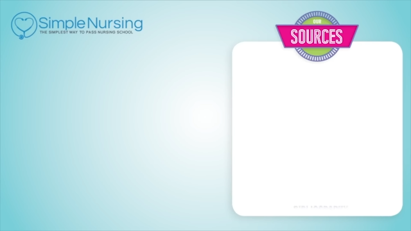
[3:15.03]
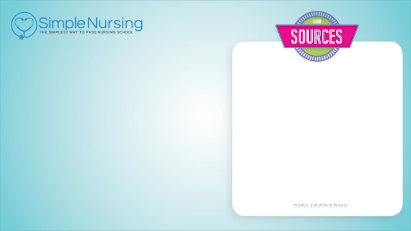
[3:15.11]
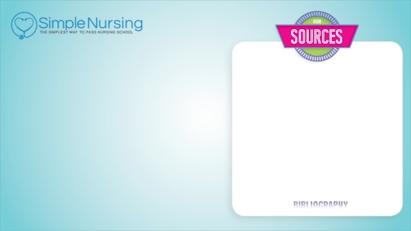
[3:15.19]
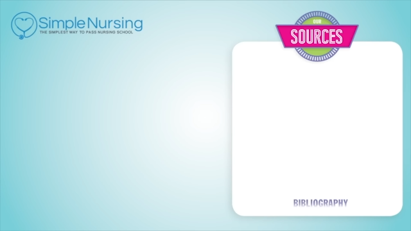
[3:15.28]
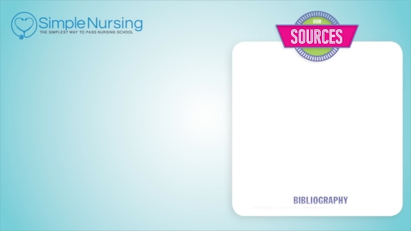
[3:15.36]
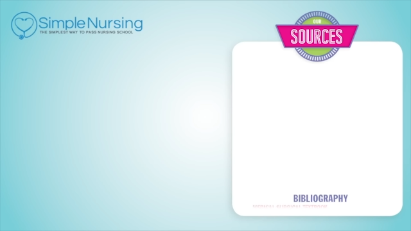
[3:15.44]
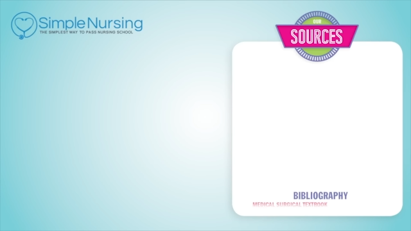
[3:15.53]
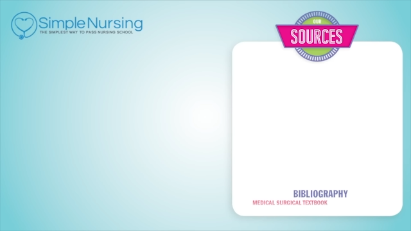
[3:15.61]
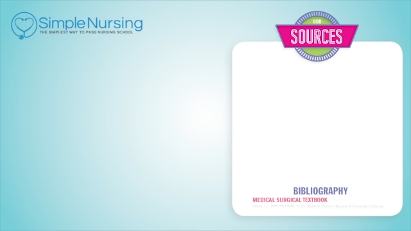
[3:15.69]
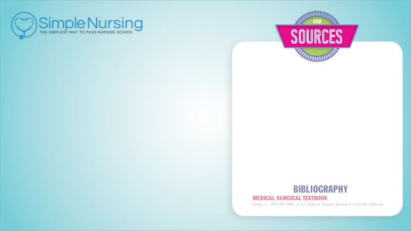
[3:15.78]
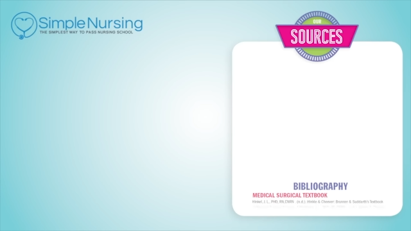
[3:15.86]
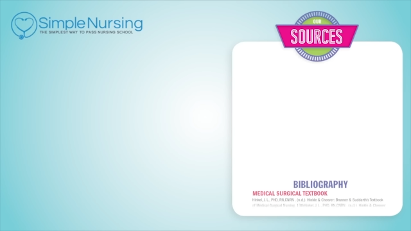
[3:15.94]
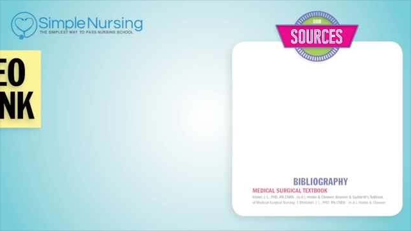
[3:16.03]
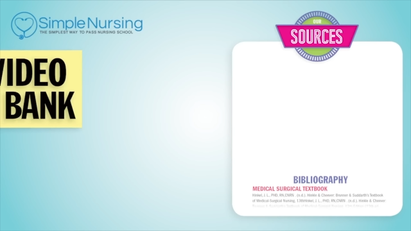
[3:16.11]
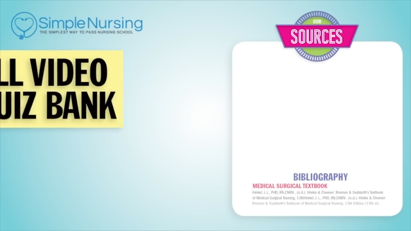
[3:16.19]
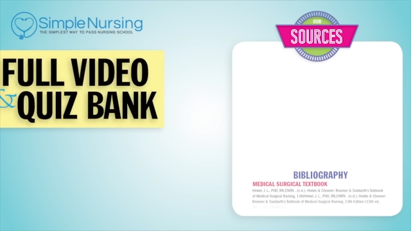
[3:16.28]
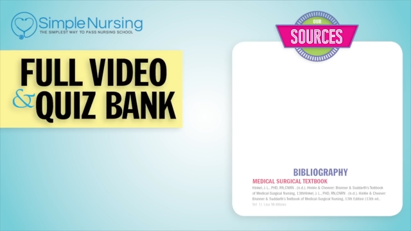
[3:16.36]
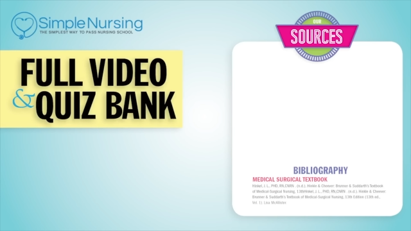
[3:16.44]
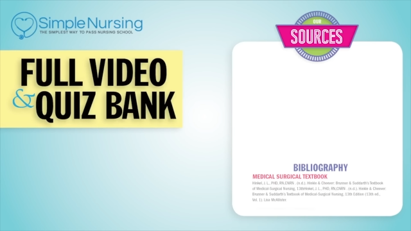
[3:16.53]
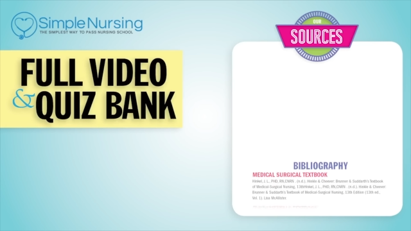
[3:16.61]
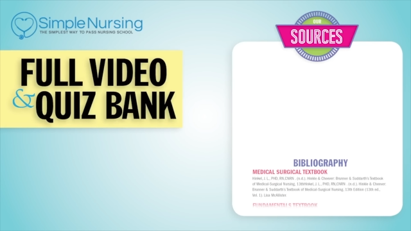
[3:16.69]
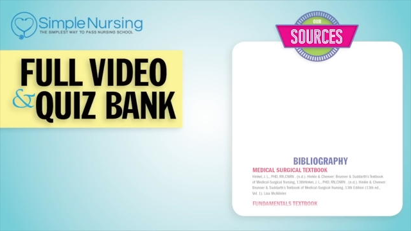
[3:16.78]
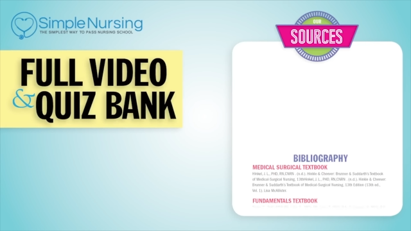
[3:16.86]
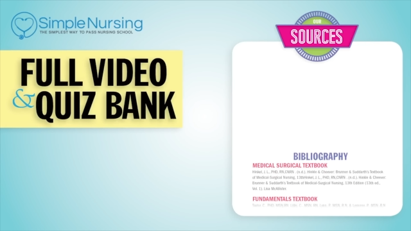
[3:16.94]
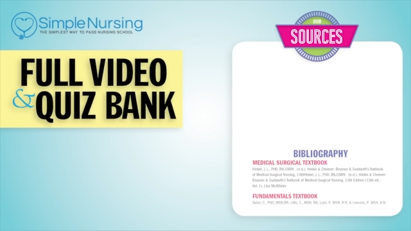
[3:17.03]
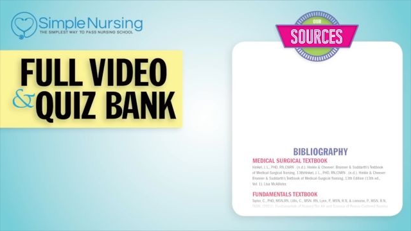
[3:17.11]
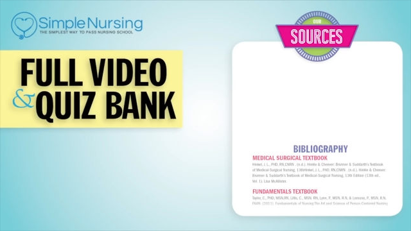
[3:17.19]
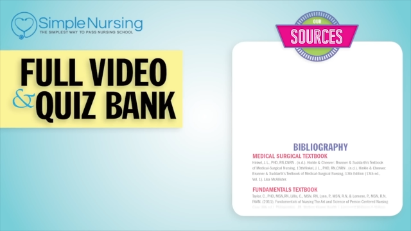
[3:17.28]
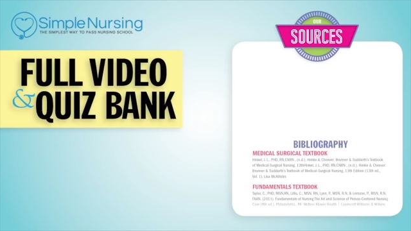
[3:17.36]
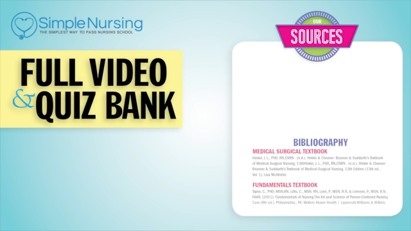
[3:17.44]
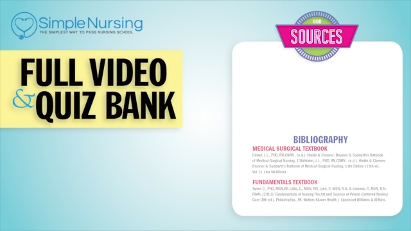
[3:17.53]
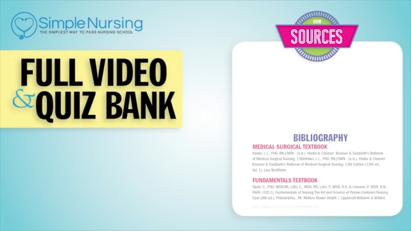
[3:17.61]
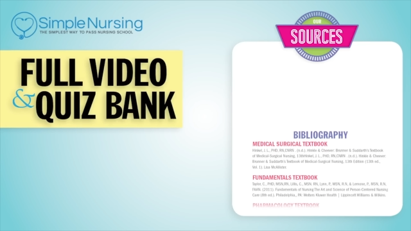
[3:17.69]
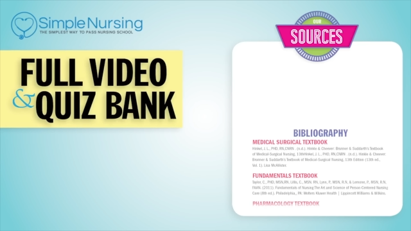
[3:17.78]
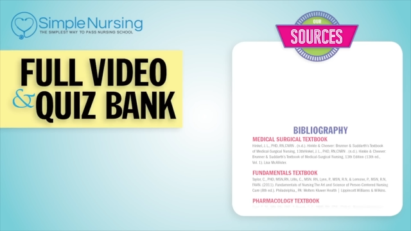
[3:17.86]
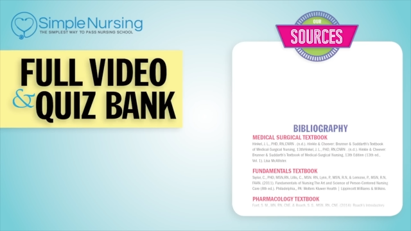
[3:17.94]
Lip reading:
No face is visible, so there are no lips to read.